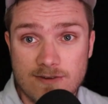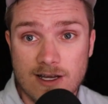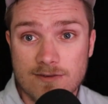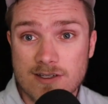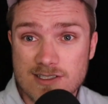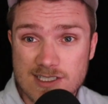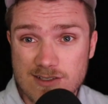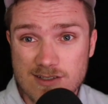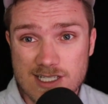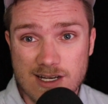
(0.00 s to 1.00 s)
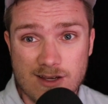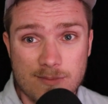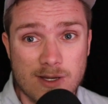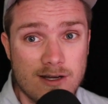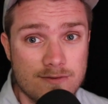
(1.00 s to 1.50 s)
5. Consider setting up
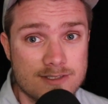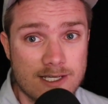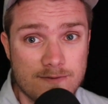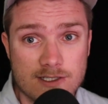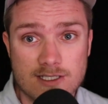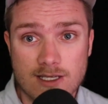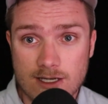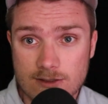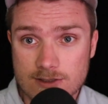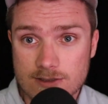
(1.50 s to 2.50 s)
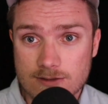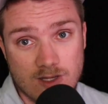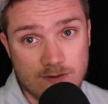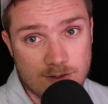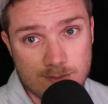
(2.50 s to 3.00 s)
a health savings account,
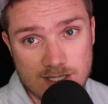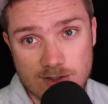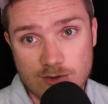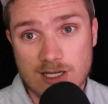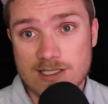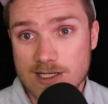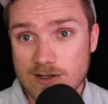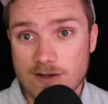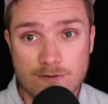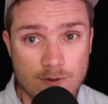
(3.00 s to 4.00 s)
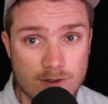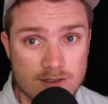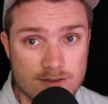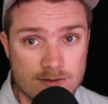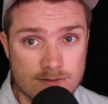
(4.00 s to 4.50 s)
if you meet the criteria for it.